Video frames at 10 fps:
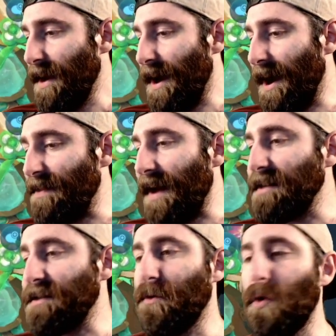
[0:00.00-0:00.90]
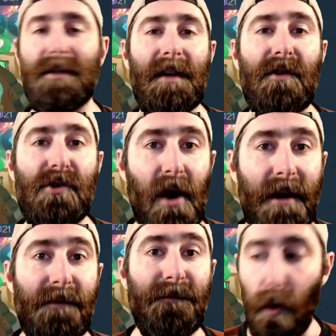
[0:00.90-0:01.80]
That is, of course, if you're
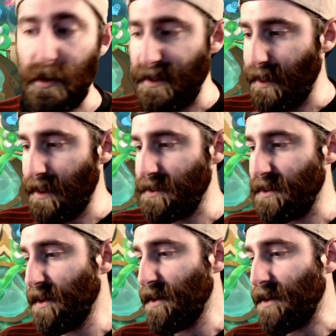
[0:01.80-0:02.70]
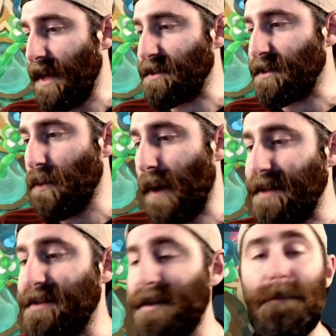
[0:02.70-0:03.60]
trying to force a build. That's the
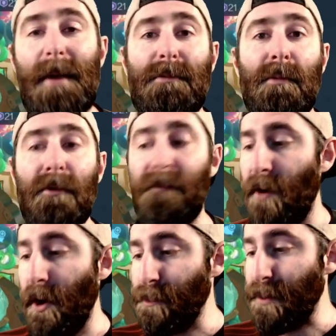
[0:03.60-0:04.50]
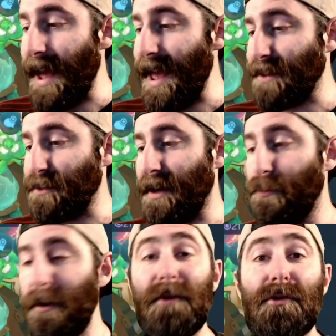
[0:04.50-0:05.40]
way some people prefer to play, as we get a
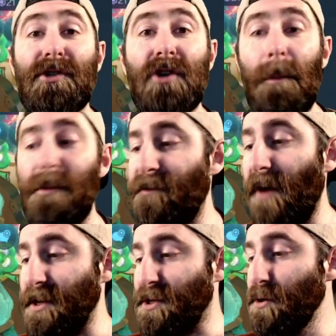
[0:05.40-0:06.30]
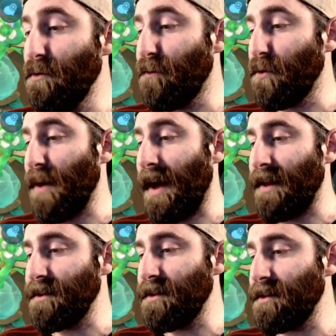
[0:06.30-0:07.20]
pretty good shot and find 2 Voodoo
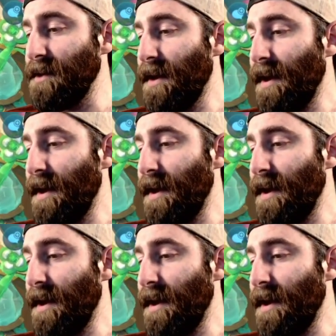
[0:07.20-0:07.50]
Elders.